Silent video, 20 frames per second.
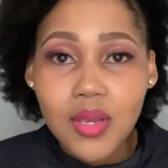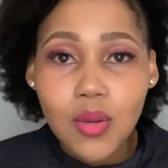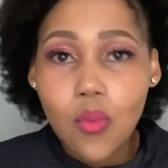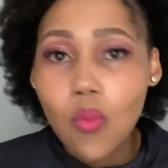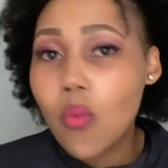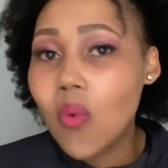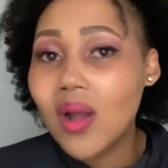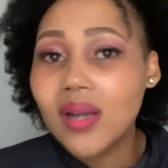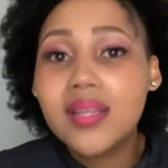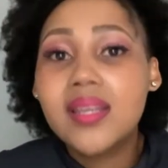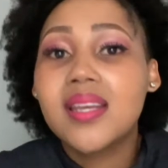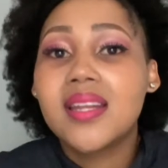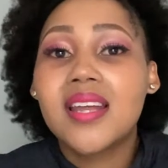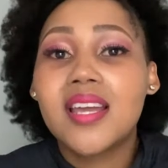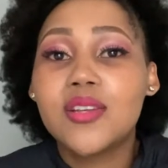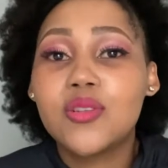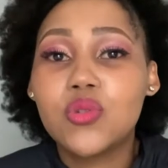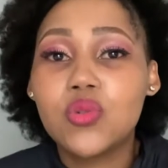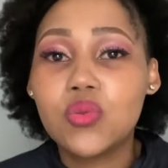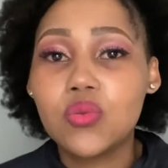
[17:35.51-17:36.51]
What can I
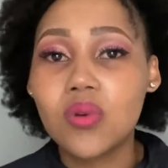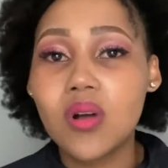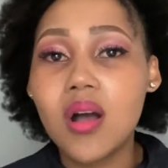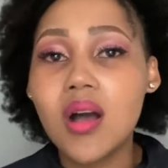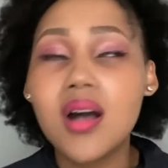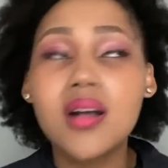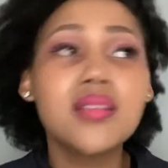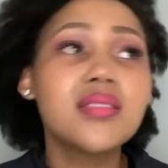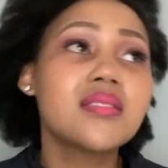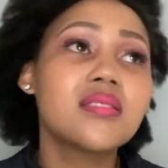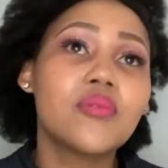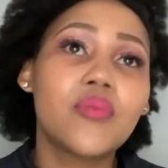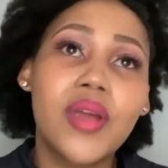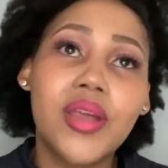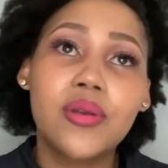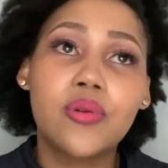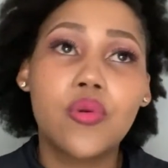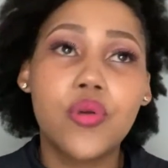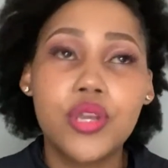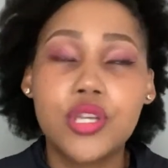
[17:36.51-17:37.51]
do? Ask the
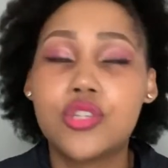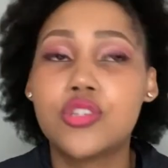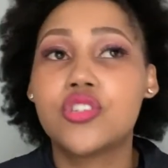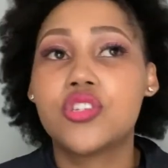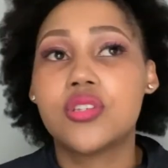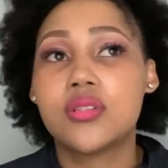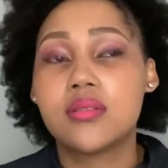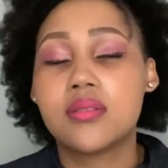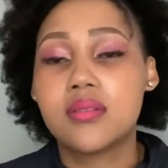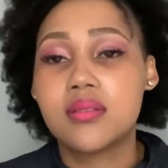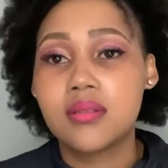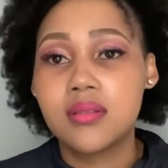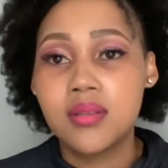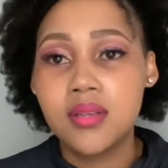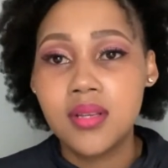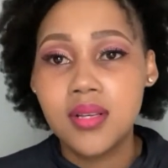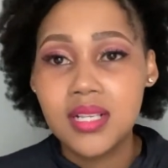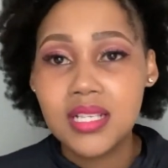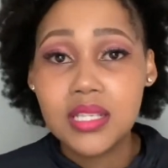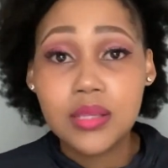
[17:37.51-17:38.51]
right questions.
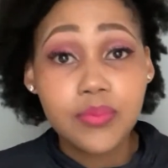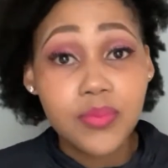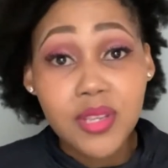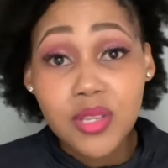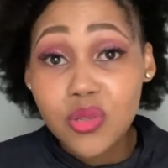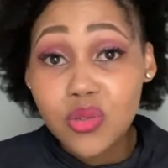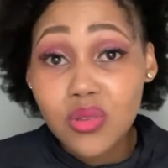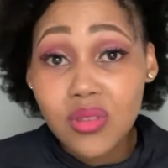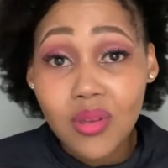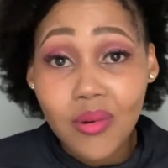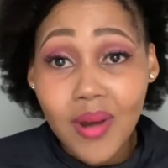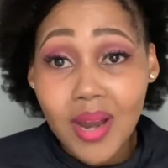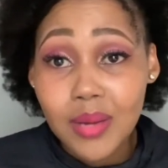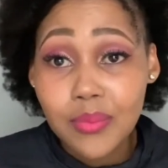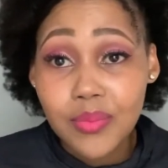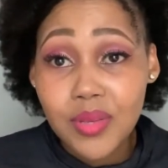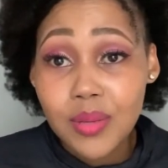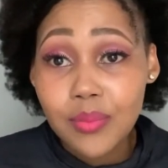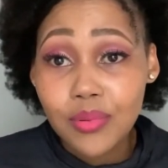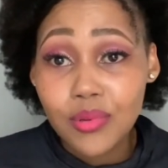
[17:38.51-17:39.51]
Speak to the right
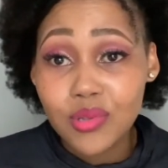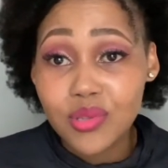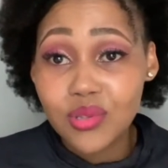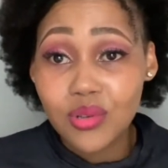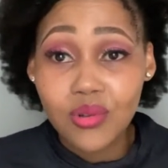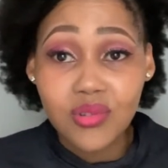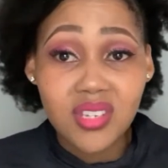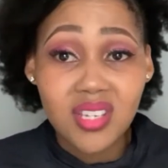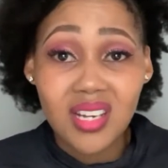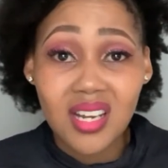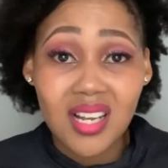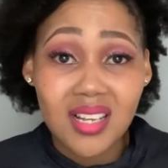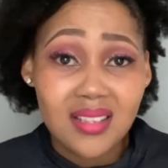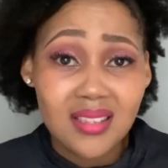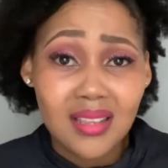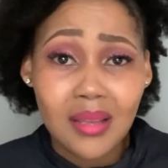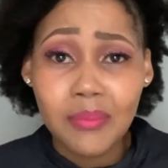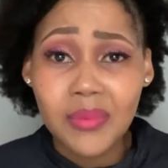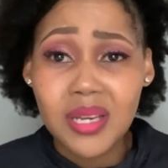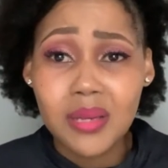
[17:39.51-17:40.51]
people. Socialize.
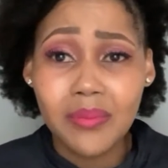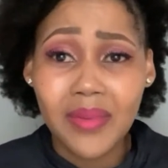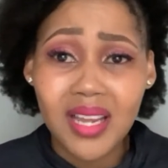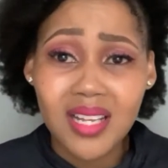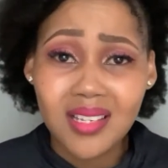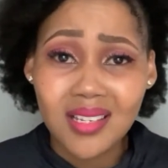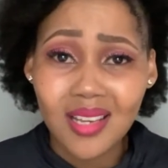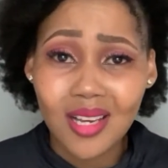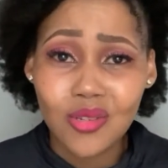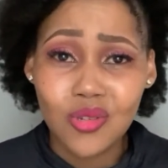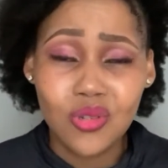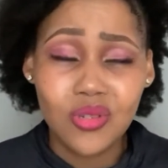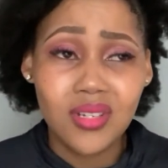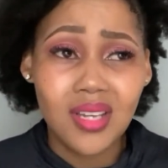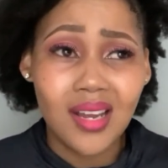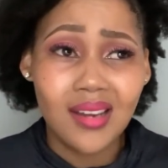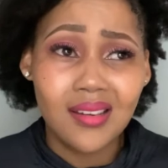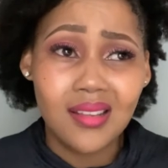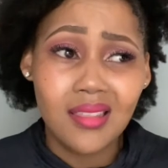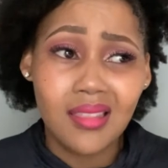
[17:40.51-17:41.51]
Somebody might shut you
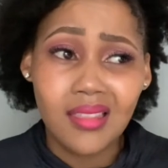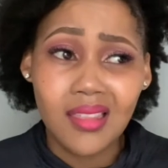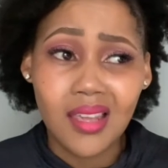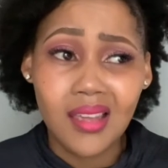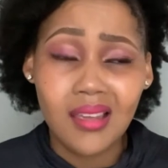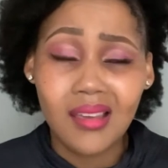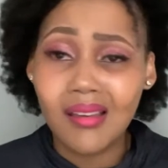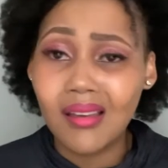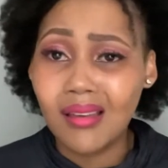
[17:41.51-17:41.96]
down and think,